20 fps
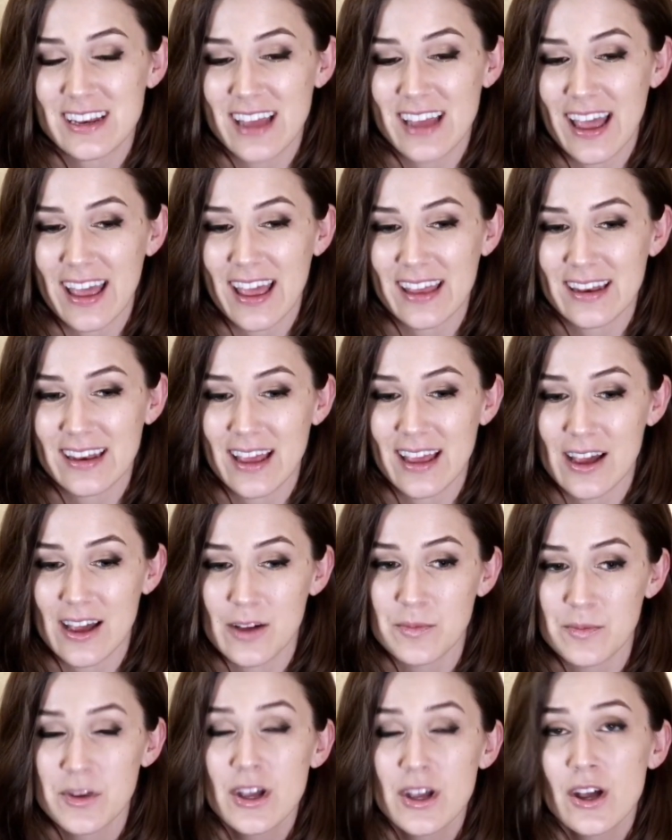
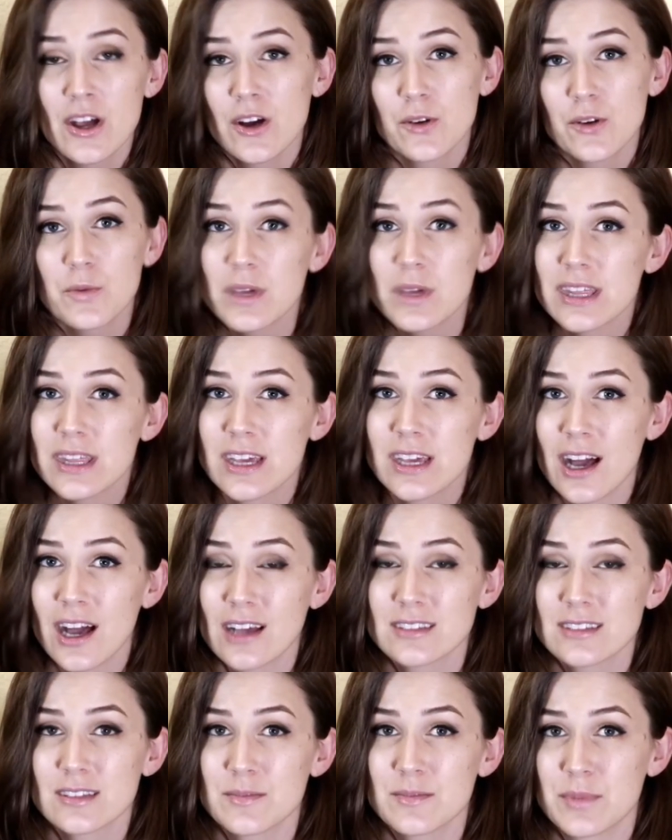And a really
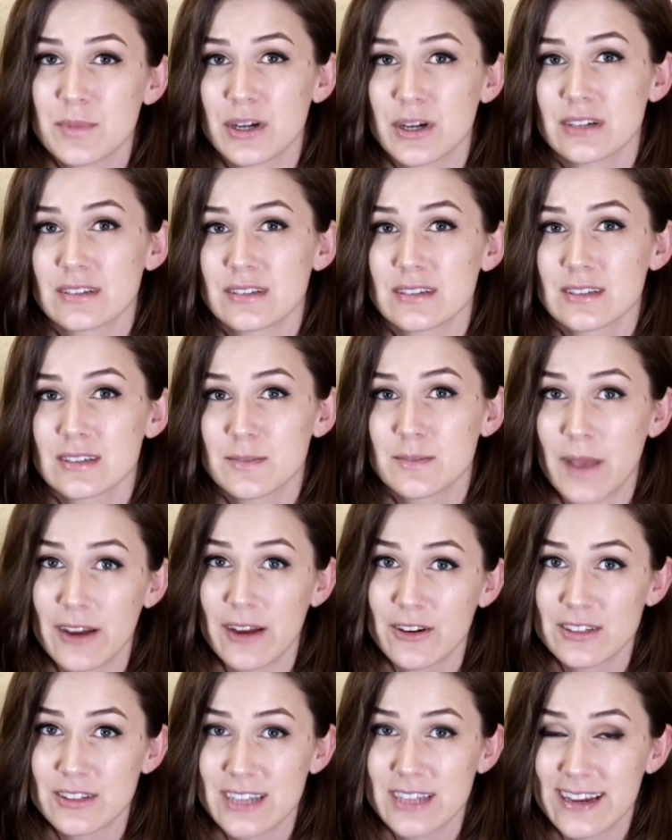awesome person,
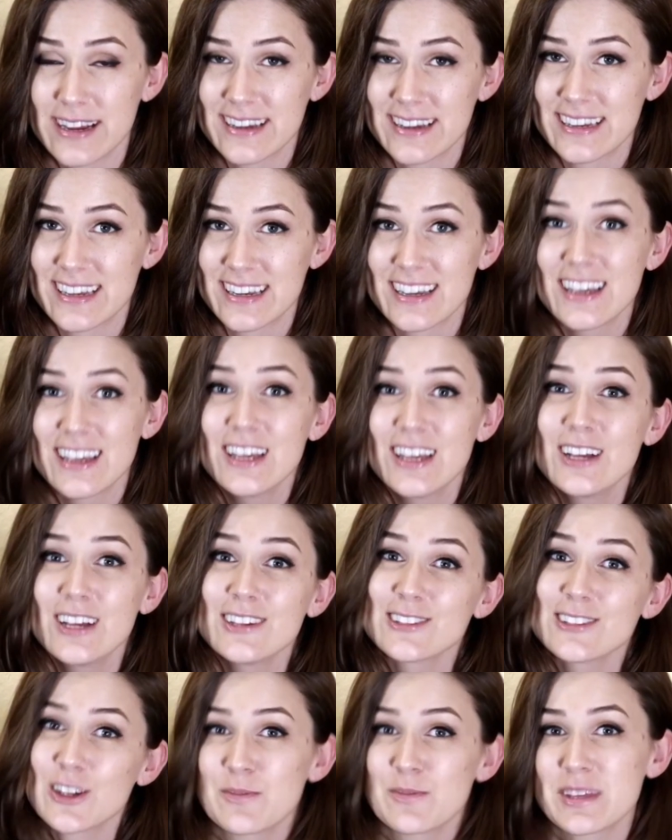Spyrotechnic,
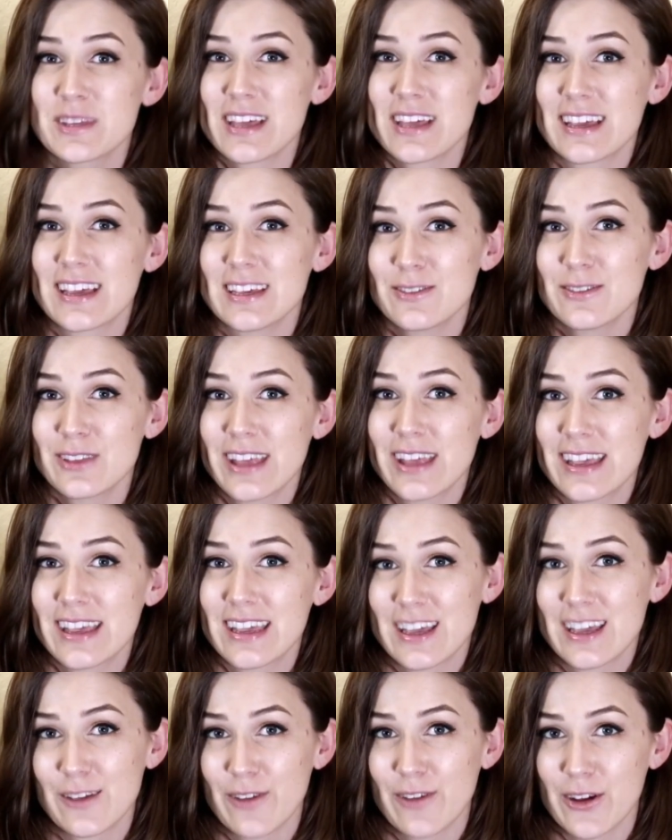told me that he would like
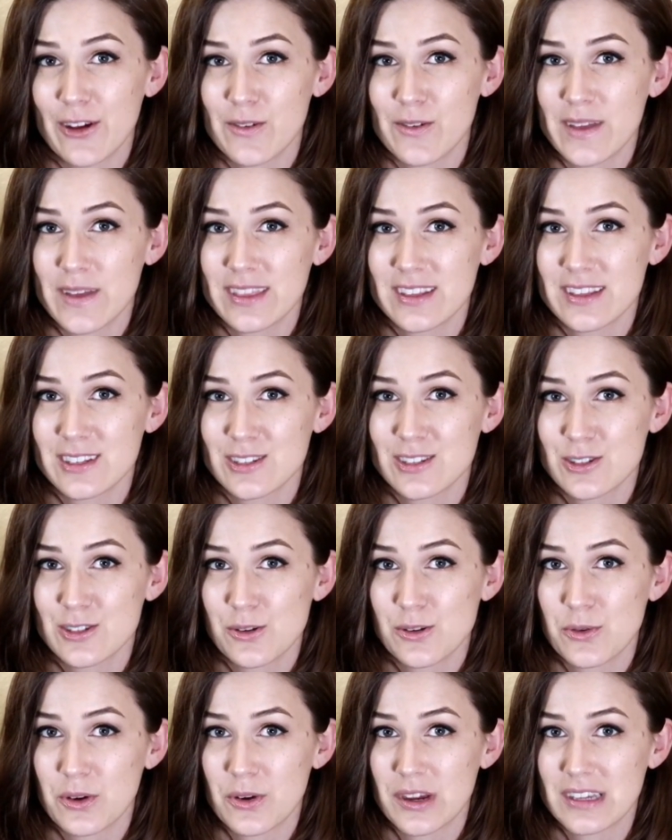it if I read this
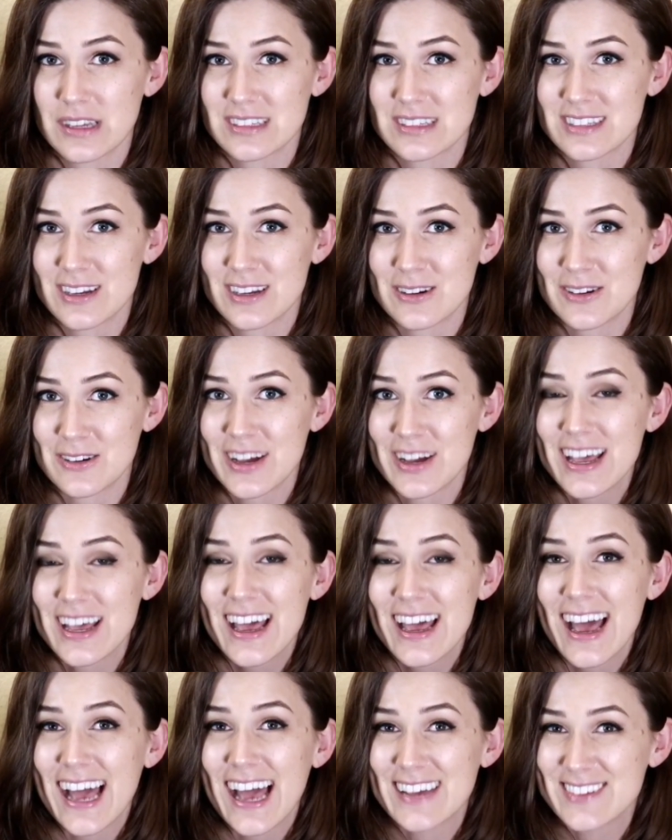story. So
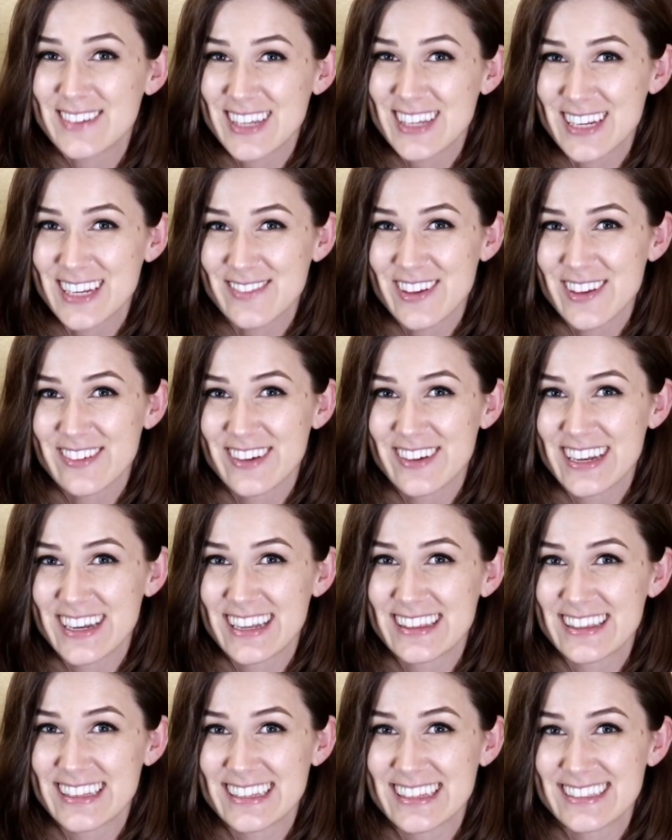I'm going to be
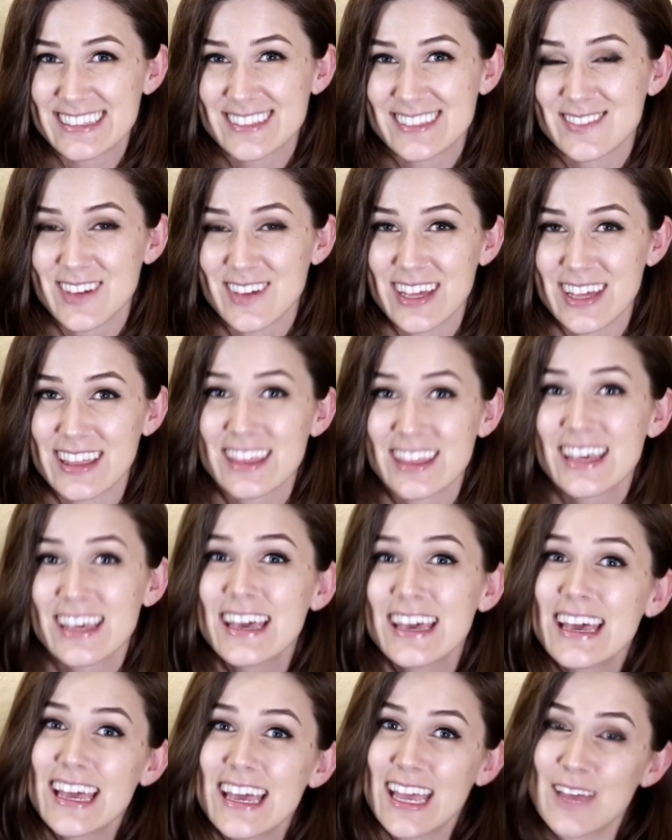reading this with
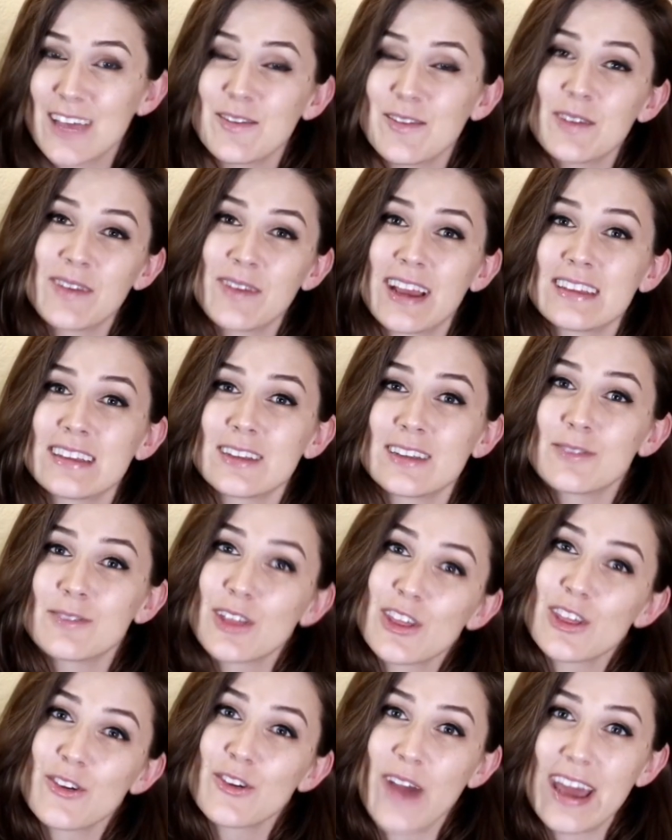him in mind and
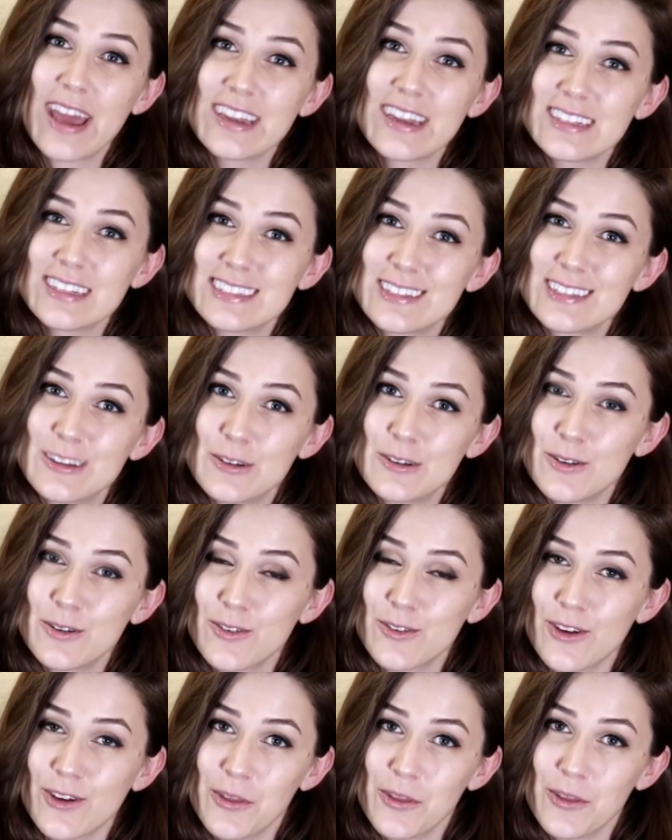with gratitude for
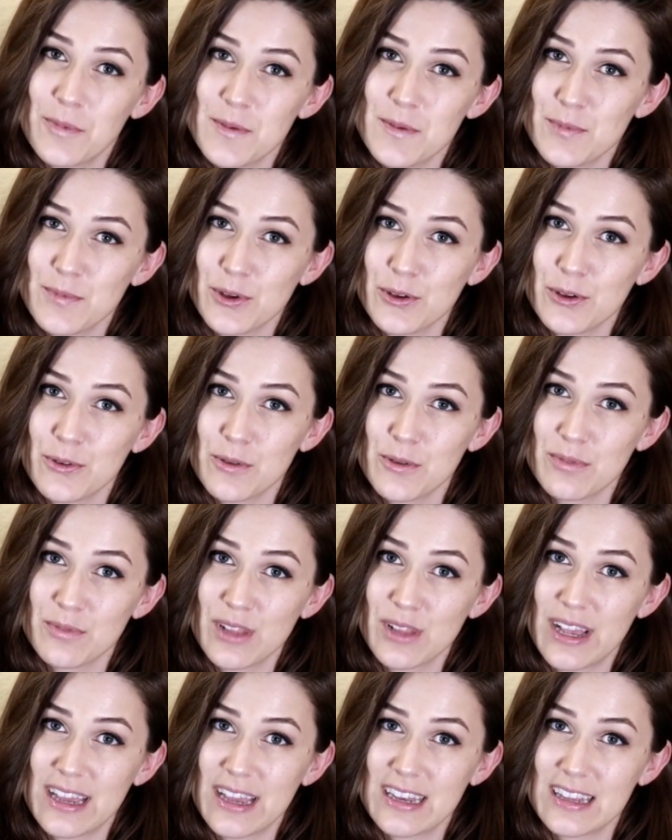all the people who
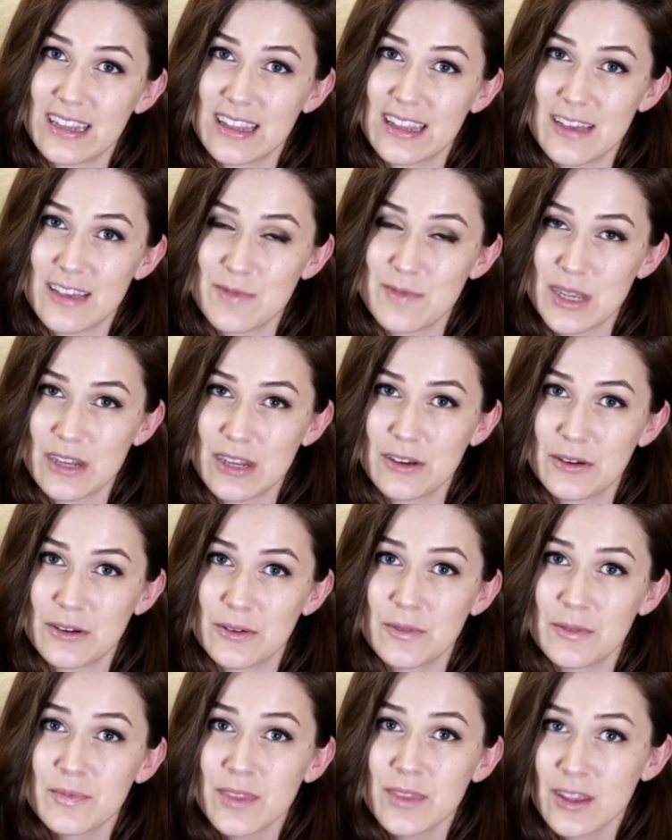replied and let me know
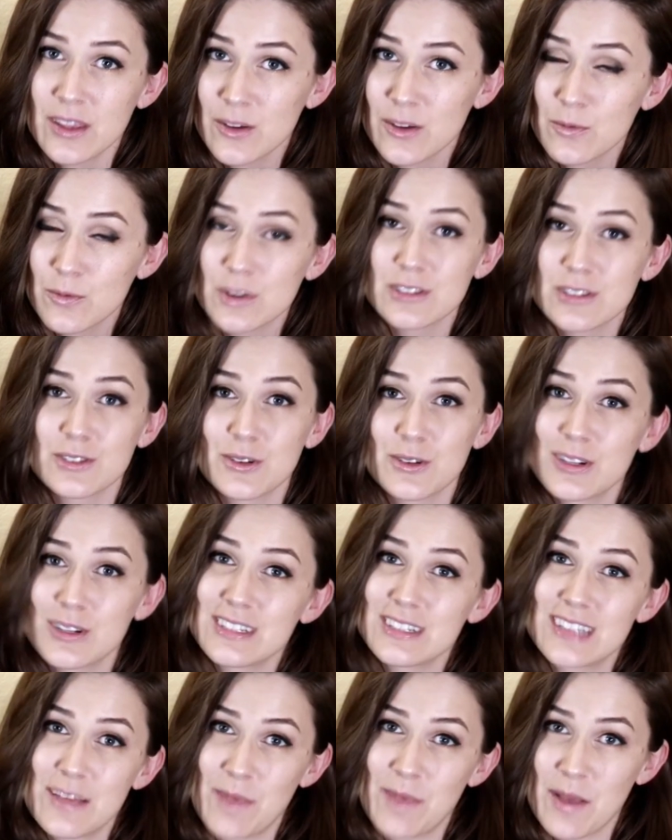what stories
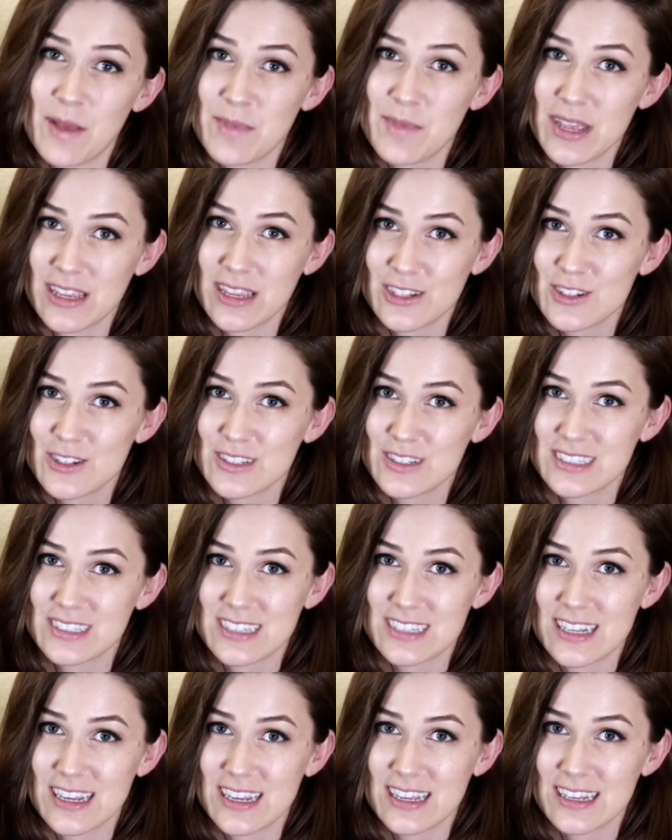they might be
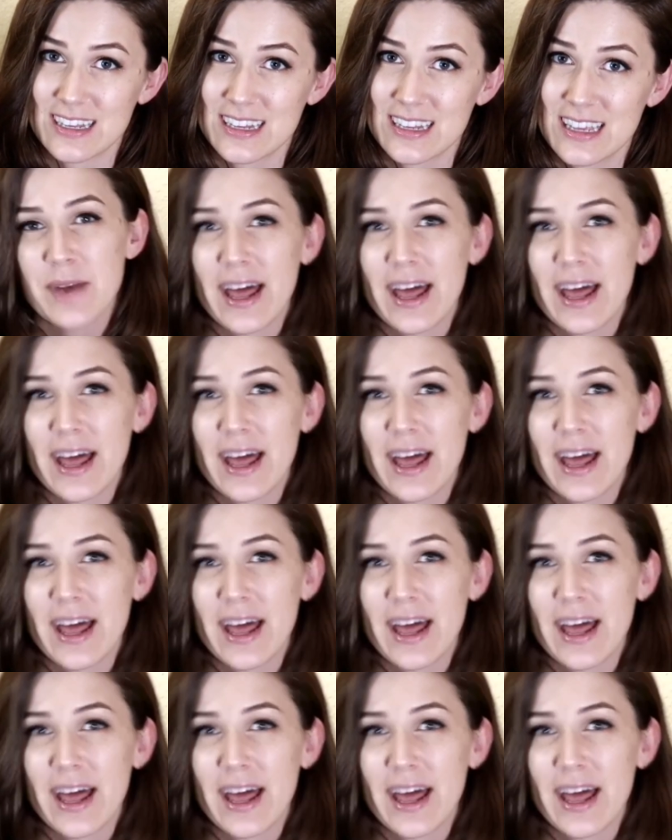interested in.